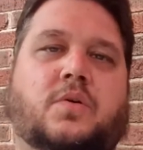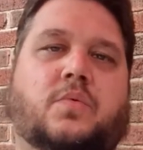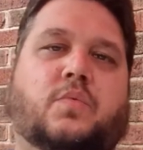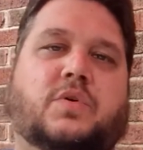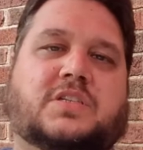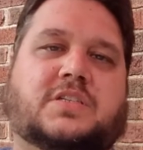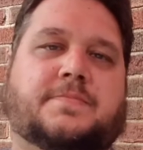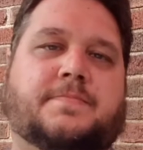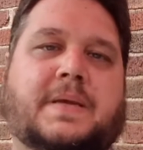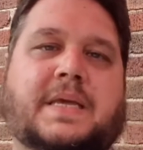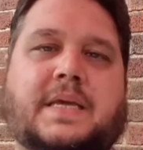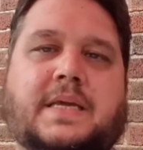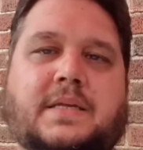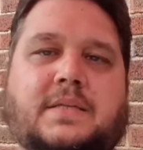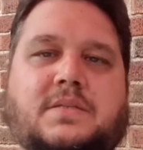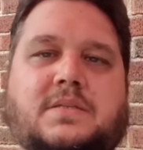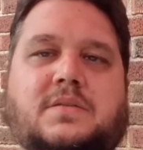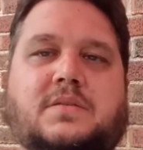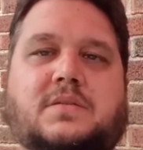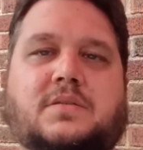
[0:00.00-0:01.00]
which
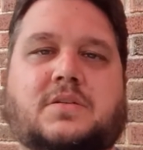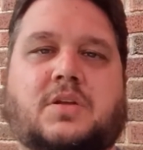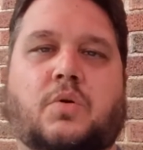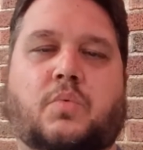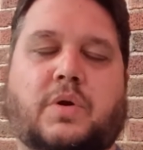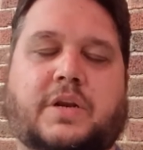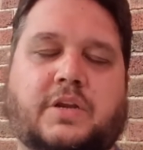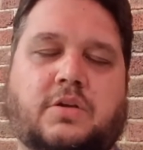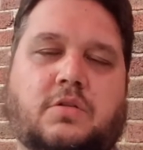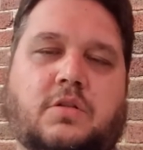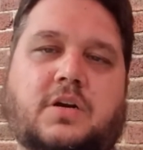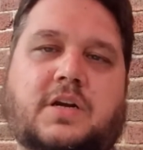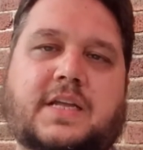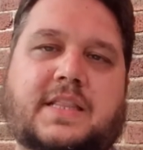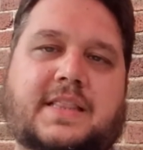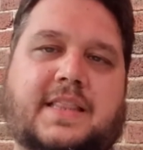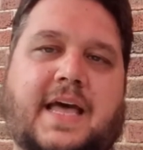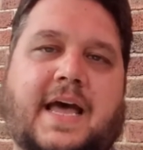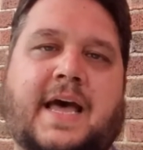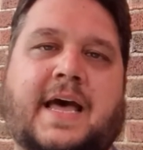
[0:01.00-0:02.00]
means, when you look
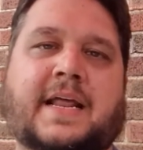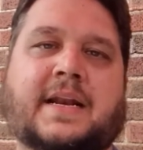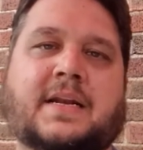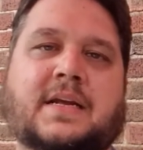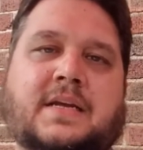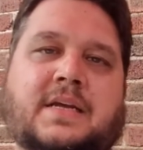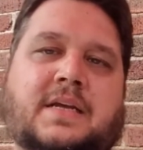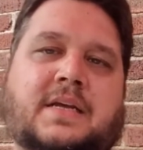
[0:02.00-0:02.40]
at that,